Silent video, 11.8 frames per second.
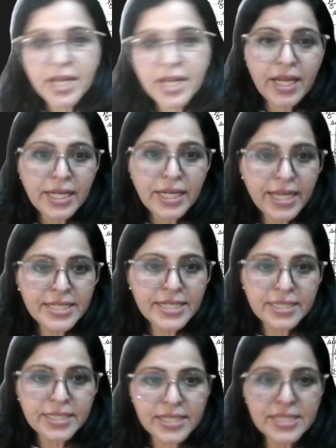Next
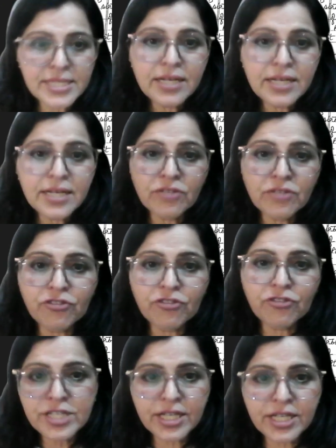is the first